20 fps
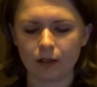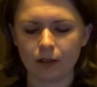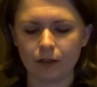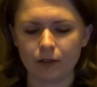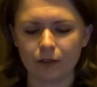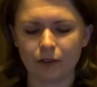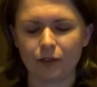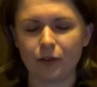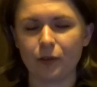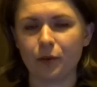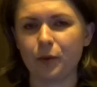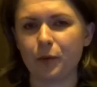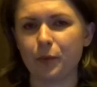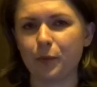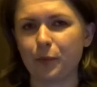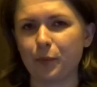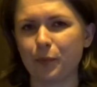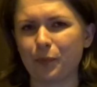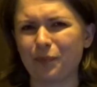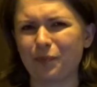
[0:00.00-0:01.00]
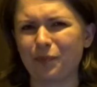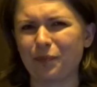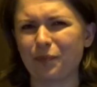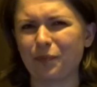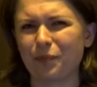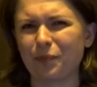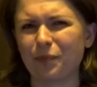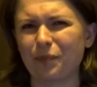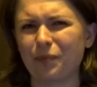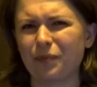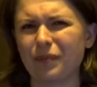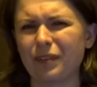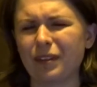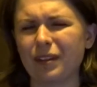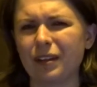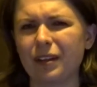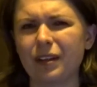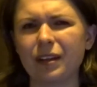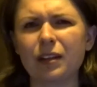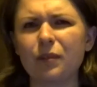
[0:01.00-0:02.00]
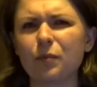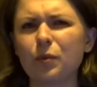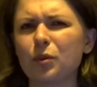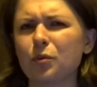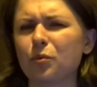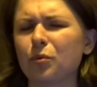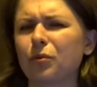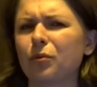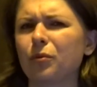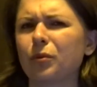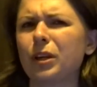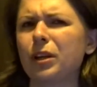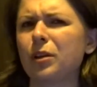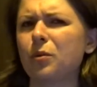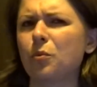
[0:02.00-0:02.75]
So that was really